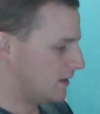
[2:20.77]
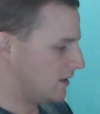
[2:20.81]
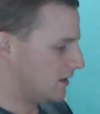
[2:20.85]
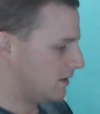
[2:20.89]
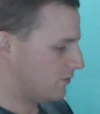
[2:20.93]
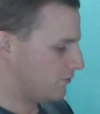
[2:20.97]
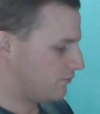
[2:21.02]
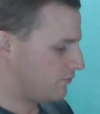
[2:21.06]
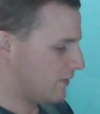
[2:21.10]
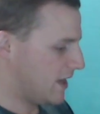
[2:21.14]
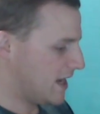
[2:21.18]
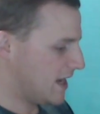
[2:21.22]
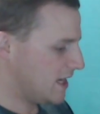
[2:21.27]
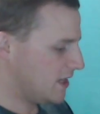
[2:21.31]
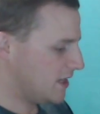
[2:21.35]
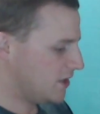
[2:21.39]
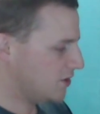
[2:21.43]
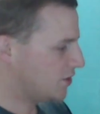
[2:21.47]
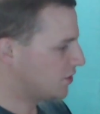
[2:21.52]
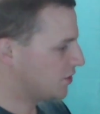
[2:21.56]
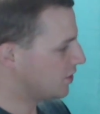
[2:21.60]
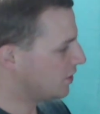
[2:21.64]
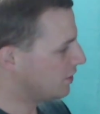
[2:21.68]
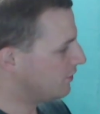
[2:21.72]

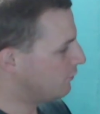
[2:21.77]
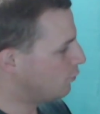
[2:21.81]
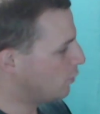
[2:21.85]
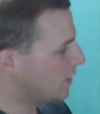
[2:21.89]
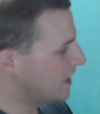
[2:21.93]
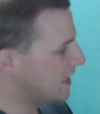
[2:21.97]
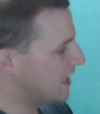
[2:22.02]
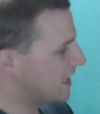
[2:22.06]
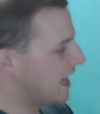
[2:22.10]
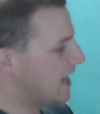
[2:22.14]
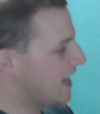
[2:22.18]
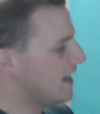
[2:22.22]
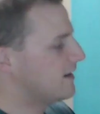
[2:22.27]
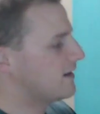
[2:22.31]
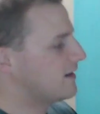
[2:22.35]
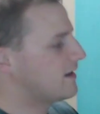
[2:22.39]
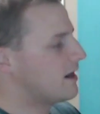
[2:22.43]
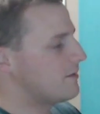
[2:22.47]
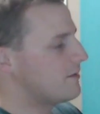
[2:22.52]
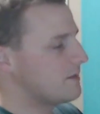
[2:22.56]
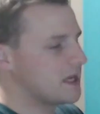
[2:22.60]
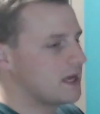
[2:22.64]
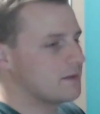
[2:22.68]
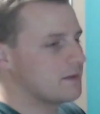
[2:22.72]
range weekend
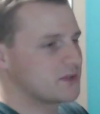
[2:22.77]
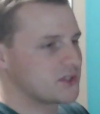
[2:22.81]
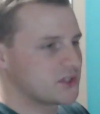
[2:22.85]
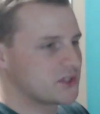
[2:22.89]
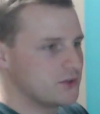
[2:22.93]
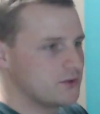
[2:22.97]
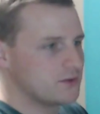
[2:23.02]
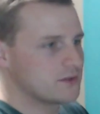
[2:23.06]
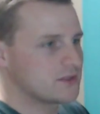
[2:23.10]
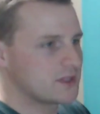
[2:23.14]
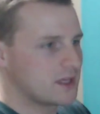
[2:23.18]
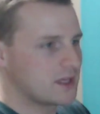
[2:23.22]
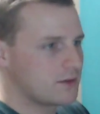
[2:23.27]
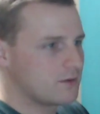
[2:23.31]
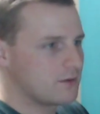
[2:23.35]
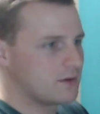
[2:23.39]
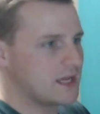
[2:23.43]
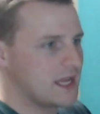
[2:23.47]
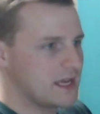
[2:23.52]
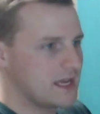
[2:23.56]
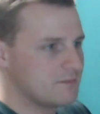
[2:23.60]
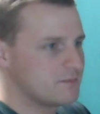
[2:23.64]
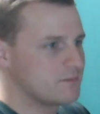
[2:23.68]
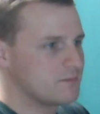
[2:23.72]
coming up soon, so I thought I'd
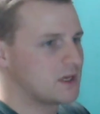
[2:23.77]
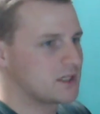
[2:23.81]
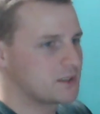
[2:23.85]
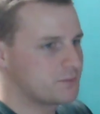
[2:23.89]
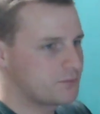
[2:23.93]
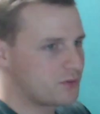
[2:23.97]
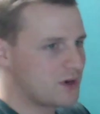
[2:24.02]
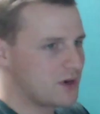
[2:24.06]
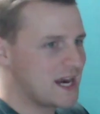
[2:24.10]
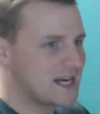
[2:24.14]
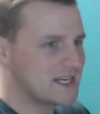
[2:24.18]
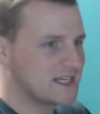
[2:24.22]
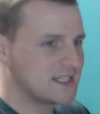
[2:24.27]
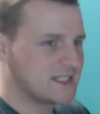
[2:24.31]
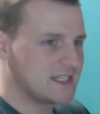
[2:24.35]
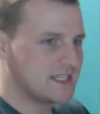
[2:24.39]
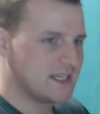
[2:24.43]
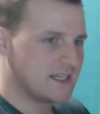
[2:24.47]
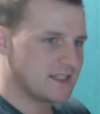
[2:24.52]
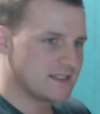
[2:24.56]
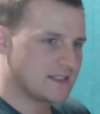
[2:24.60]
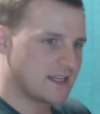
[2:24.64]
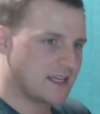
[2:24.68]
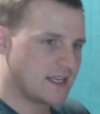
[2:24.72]
get as much practice
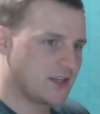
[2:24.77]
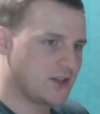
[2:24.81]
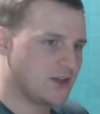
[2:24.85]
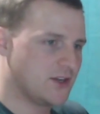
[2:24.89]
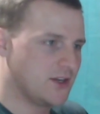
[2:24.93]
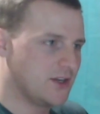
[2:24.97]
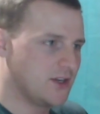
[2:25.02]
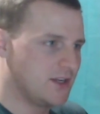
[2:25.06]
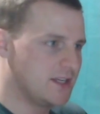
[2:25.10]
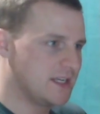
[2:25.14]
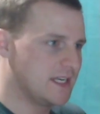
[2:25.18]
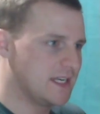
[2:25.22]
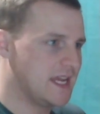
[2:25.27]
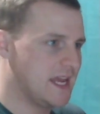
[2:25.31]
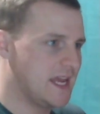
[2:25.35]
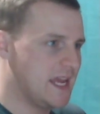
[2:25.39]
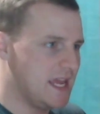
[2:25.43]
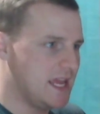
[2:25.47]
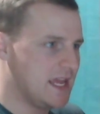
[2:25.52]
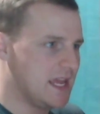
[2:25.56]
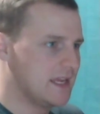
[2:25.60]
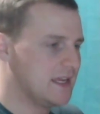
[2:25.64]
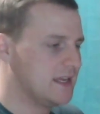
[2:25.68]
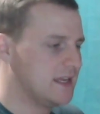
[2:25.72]
in as I could
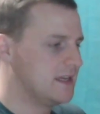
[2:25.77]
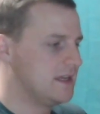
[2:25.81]
today.